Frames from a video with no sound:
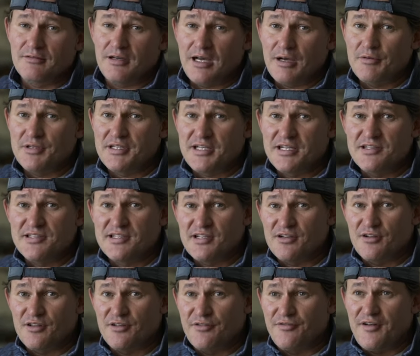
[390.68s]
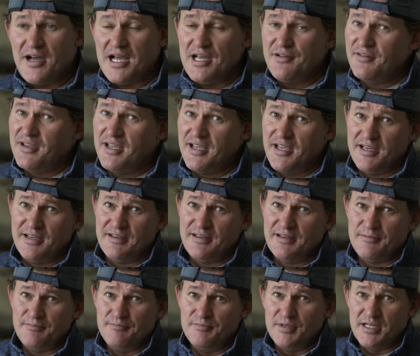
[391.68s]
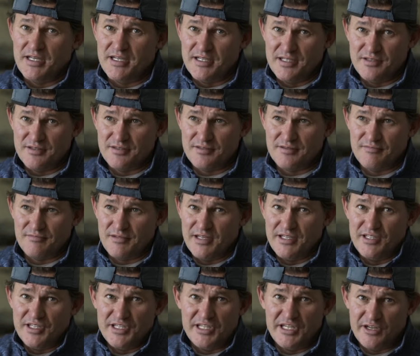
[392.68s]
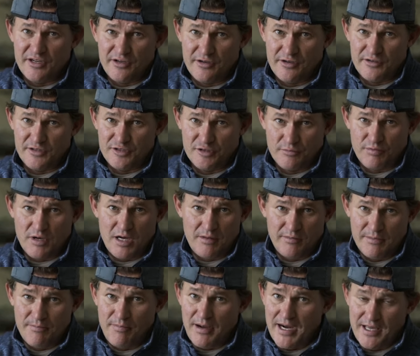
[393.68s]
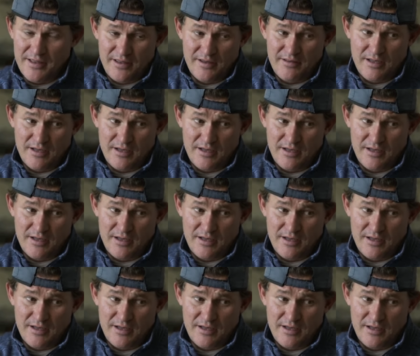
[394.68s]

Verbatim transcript: I would consider the 5K because in a year you'll probably buy